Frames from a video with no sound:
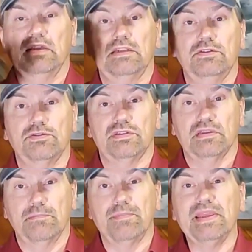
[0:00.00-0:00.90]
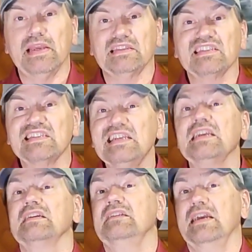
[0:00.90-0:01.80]
that it uses a BNC
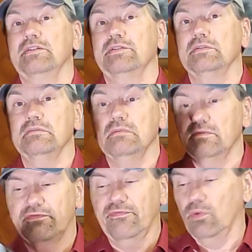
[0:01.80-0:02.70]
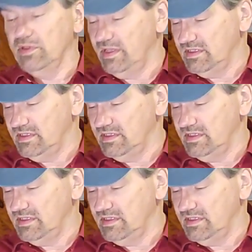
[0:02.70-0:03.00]
connector for the